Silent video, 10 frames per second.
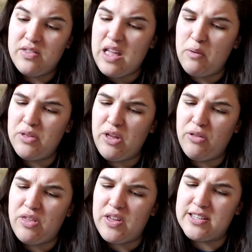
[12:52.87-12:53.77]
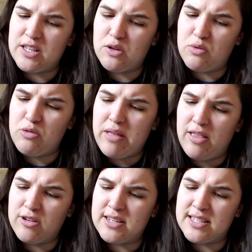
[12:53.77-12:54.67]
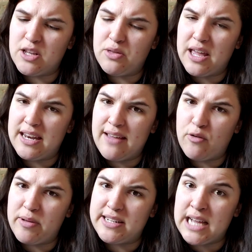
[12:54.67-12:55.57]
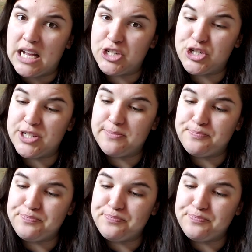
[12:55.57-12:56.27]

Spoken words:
They were the only things in the room that looked as though they had never been touched.